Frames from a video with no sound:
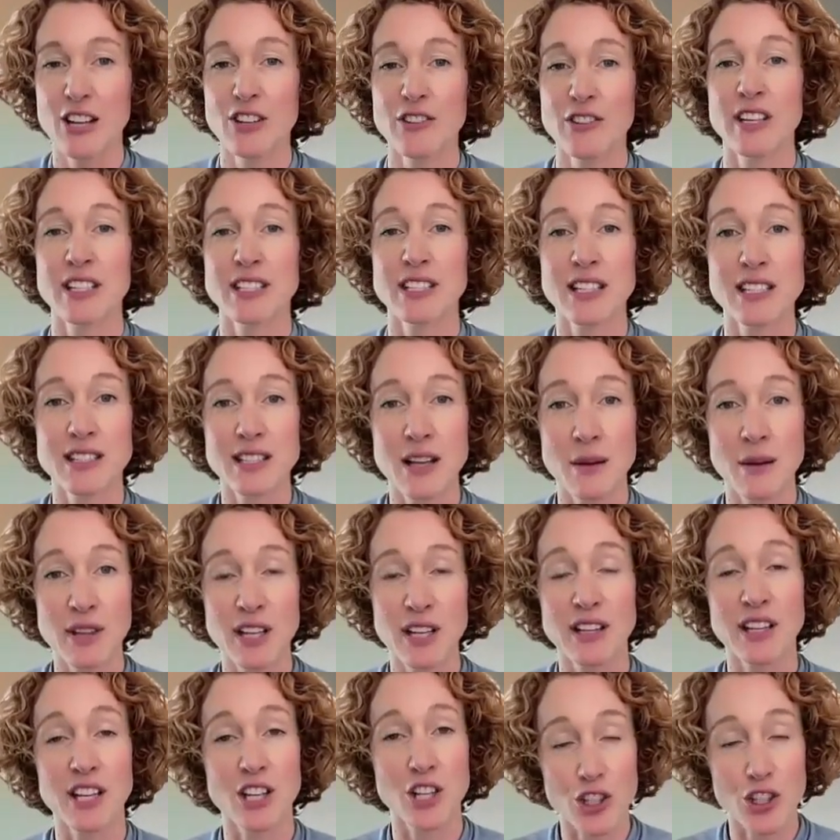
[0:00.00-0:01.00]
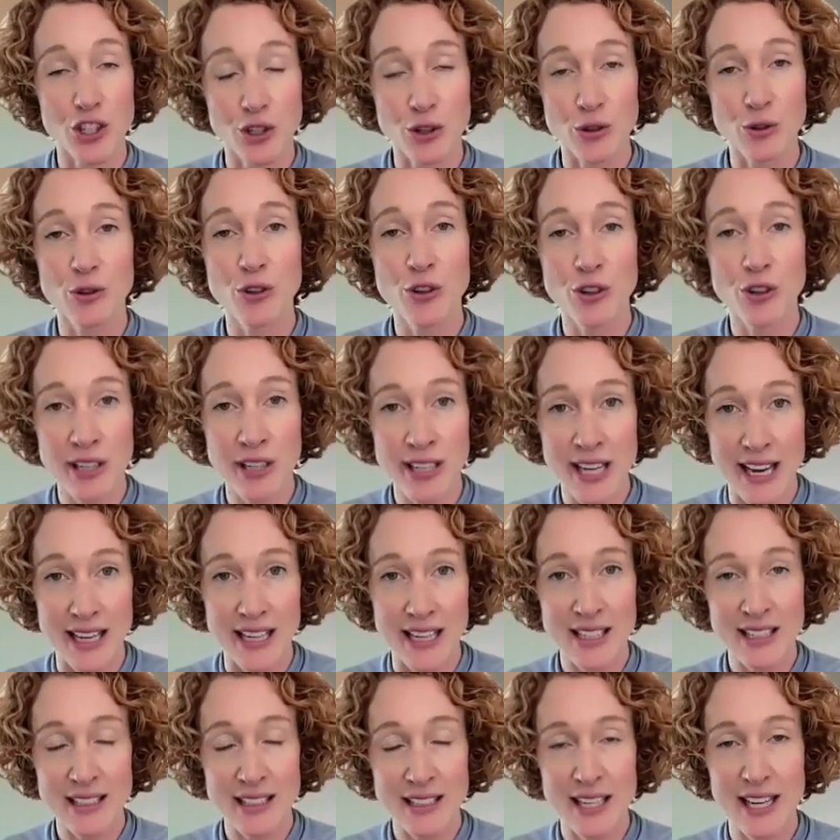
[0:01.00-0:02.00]
This is something that you
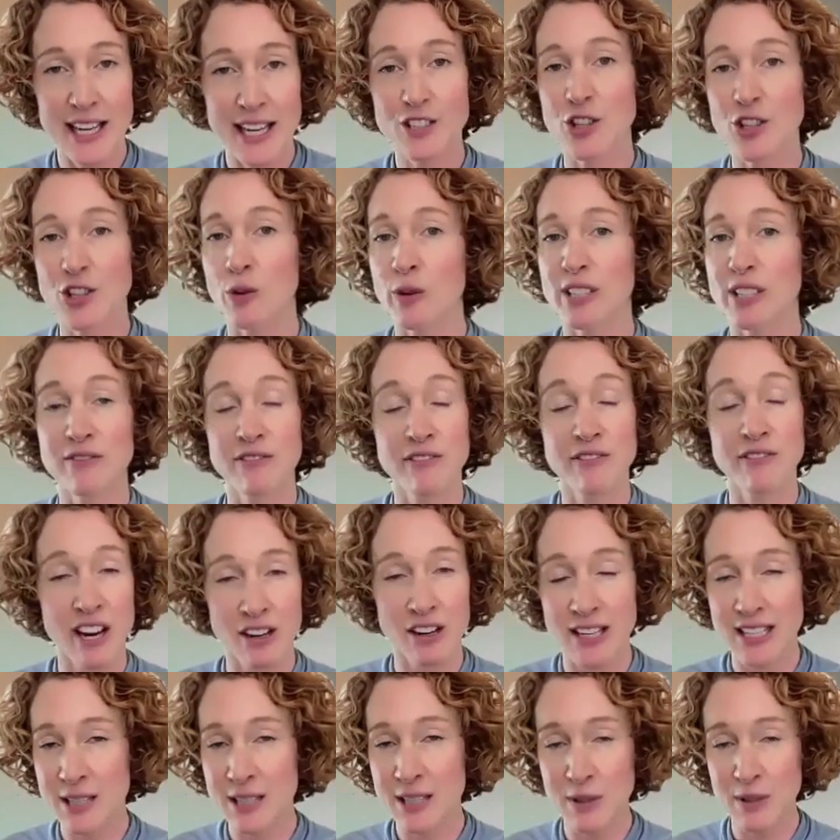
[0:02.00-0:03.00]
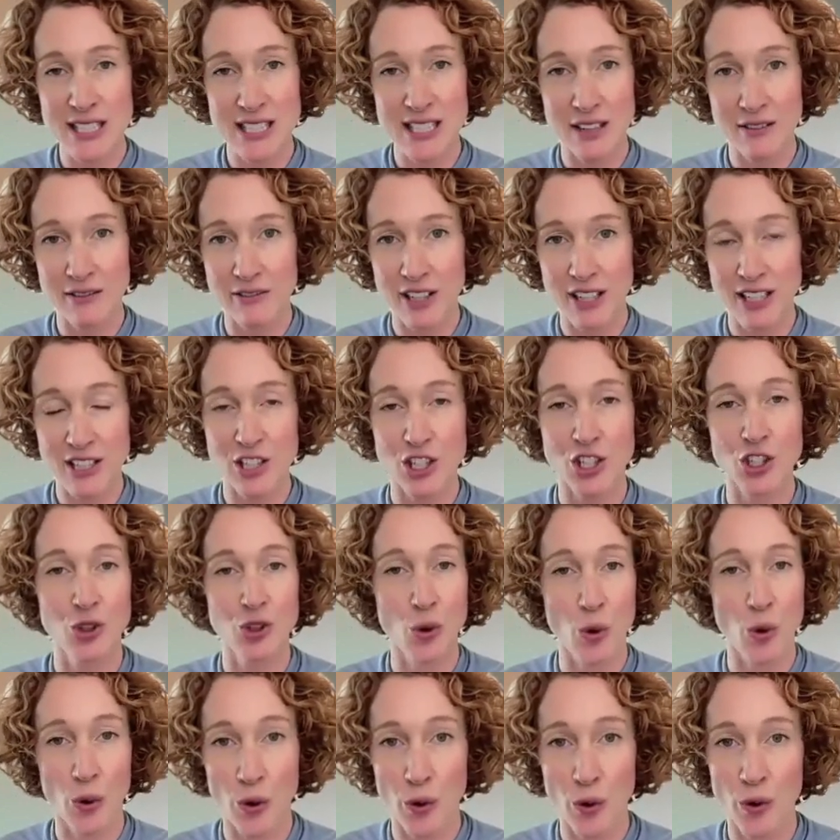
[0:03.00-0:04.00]
create, so it's very specific to
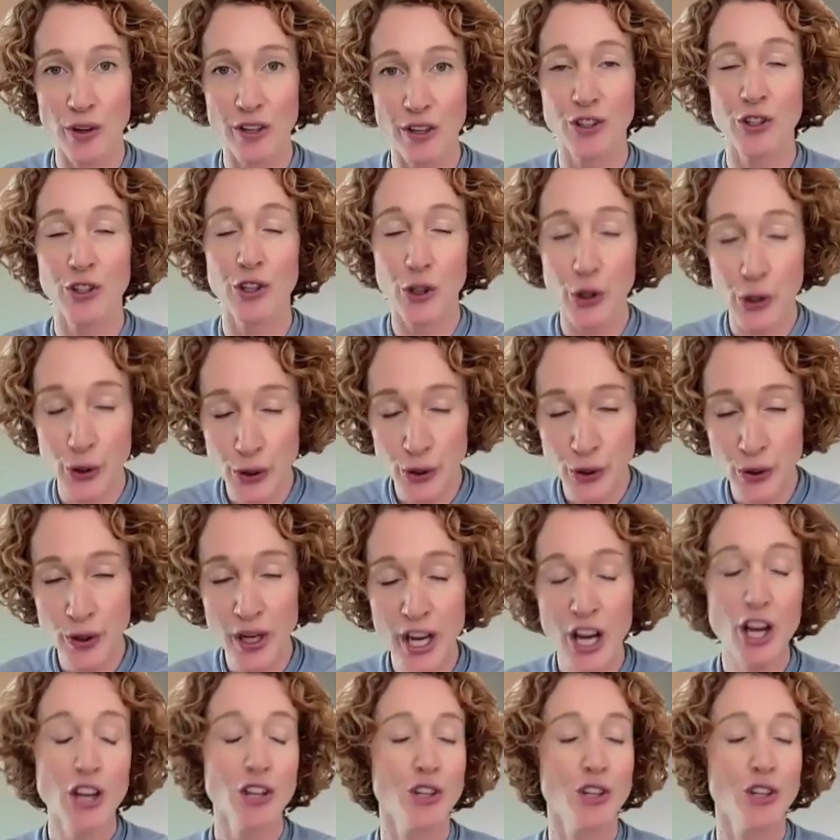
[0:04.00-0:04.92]
you,